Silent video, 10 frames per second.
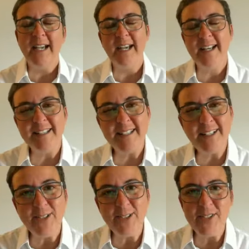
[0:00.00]
And I
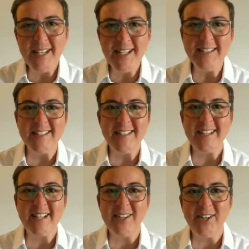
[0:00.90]
tell you, the answer
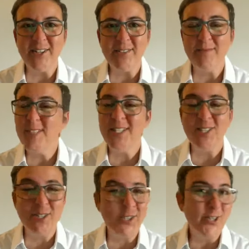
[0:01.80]
that I got
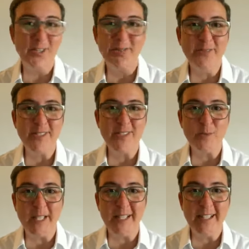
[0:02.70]
did not convince
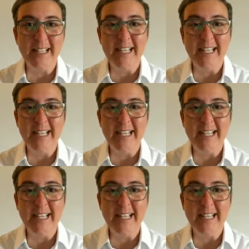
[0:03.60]
me